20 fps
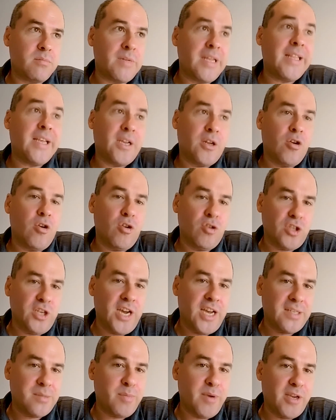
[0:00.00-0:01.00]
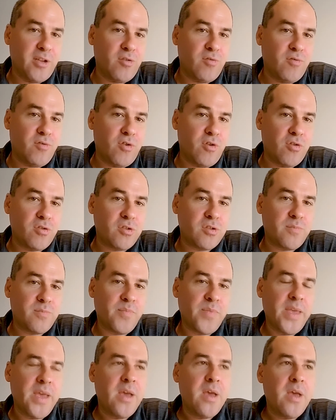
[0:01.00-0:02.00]
the technology aspect, of course.
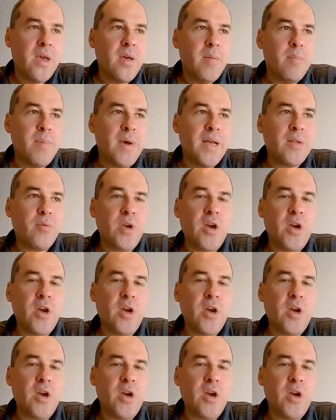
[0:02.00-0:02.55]
But